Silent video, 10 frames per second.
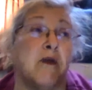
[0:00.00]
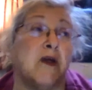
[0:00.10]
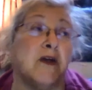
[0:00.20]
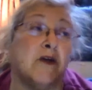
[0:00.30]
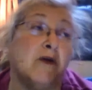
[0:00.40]

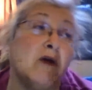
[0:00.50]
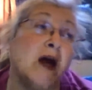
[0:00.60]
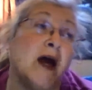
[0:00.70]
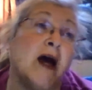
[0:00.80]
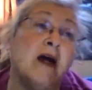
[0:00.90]
adult
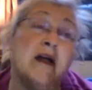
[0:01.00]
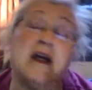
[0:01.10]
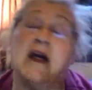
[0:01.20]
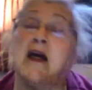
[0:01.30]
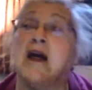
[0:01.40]
hat.
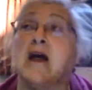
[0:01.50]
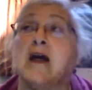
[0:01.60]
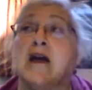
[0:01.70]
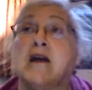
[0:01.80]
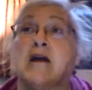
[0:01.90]

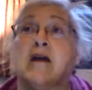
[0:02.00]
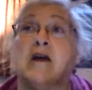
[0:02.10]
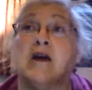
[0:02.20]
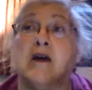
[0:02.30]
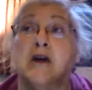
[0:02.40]
And,
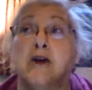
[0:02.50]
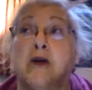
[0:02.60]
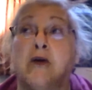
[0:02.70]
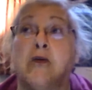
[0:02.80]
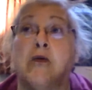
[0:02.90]
you
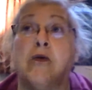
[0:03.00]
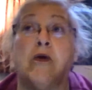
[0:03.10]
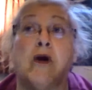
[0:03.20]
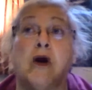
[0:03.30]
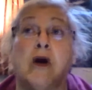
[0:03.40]
know,
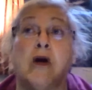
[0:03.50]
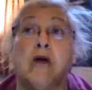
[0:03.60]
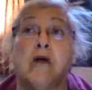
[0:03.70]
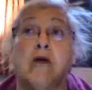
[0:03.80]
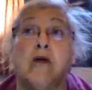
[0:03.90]

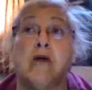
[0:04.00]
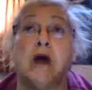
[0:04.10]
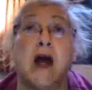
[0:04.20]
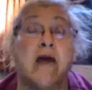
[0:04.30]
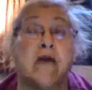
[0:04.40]
I
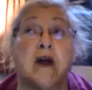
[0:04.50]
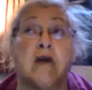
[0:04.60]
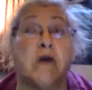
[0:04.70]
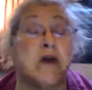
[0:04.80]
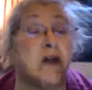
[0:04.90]
haven't got
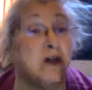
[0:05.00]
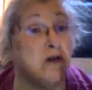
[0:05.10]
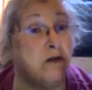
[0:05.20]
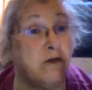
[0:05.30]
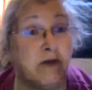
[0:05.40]
to watch
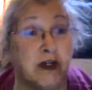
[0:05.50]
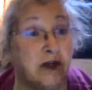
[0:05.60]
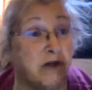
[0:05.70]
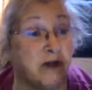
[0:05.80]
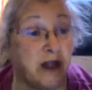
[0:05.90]
any YouTube
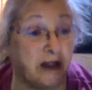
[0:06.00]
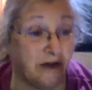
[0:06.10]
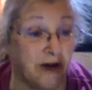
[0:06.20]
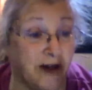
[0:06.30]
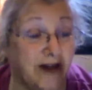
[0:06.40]
videos today,
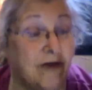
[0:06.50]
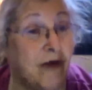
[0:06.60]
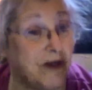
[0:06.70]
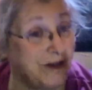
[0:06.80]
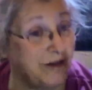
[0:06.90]
so I'll get to
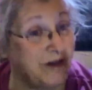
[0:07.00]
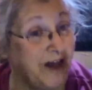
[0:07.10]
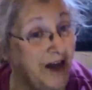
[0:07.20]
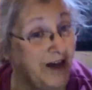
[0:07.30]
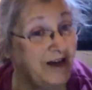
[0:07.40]
watch some of
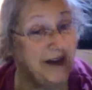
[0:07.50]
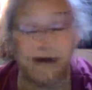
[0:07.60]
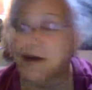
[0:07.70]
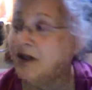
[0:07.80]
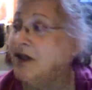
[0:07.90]
that.
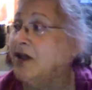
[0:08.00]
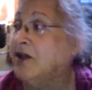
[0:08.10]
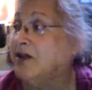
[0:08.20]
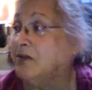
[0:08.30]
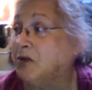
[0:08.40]

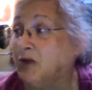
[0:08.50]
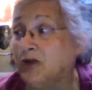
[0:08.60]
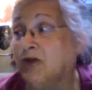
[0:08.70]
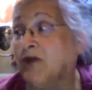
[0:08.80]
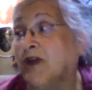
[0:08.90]
Some
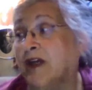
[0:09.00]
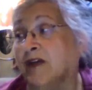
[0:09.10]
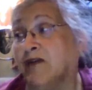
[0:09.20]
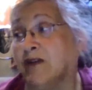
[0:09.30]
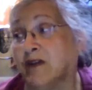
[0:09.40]
YouTube
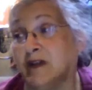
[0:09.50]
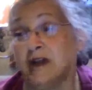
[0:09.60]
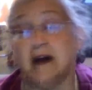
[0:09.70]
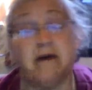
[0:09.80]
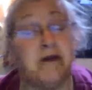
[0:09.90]
videos and
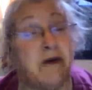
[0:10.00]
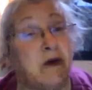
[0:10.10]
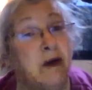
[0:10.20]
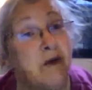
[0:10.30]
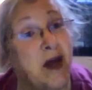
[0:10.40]
stuff. So
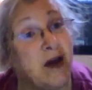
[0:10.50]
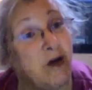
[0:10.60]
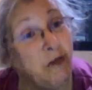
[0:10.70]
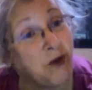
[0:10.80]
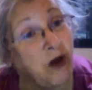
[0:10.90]
anyway, I
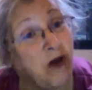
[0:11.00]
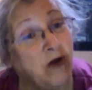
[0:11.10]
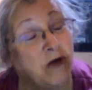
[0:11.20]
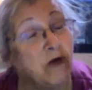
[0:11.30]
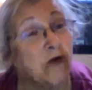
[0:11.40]
hope y'all
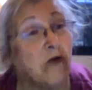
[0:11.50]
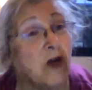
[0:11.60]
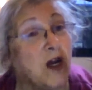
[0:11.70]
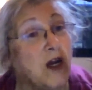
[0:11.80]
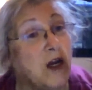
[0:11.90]
are doing
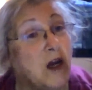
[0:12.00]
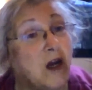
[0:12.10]
great.